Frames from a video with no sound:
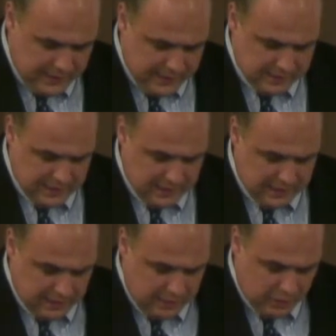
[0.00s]
And that's
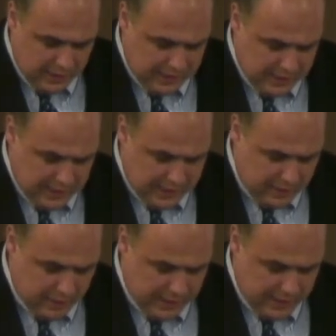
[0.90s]
uh, Lola
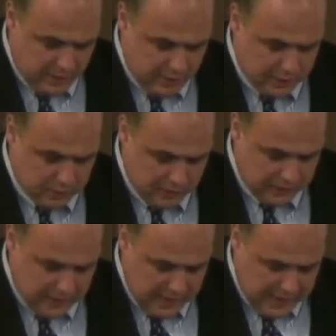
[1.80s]
and Eugenio, as
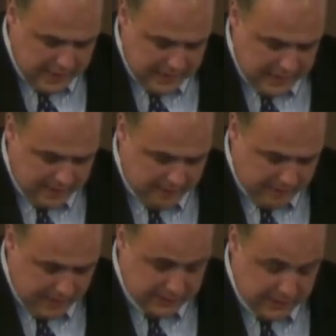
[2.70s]
well uh,
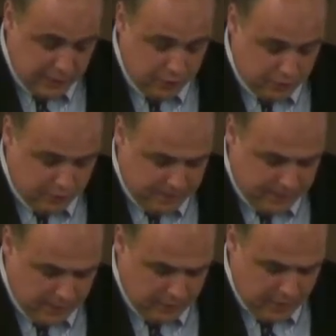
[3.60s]
as the other three
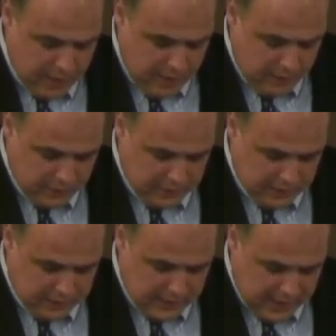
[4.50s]
pillar, which
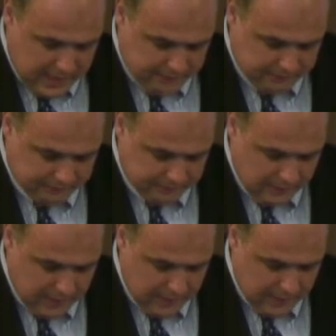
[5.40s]
is um,
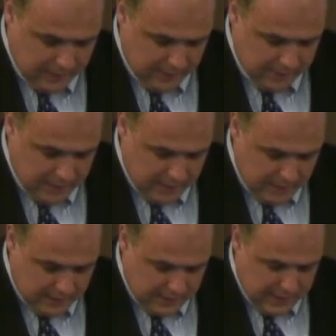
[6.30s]
um,
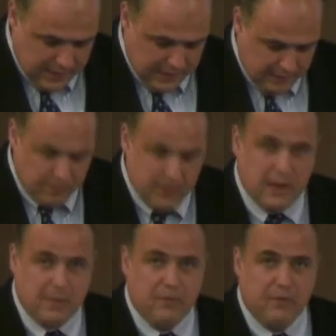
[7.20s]

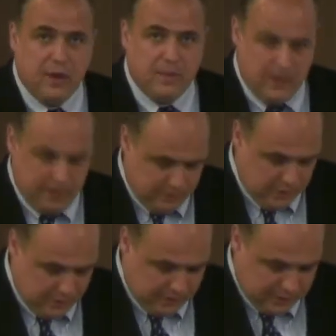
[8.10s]
coming from the
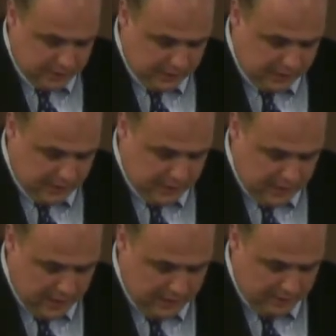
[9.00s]
University
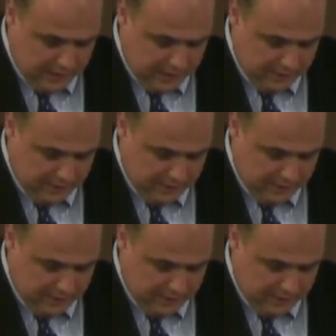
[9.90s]
of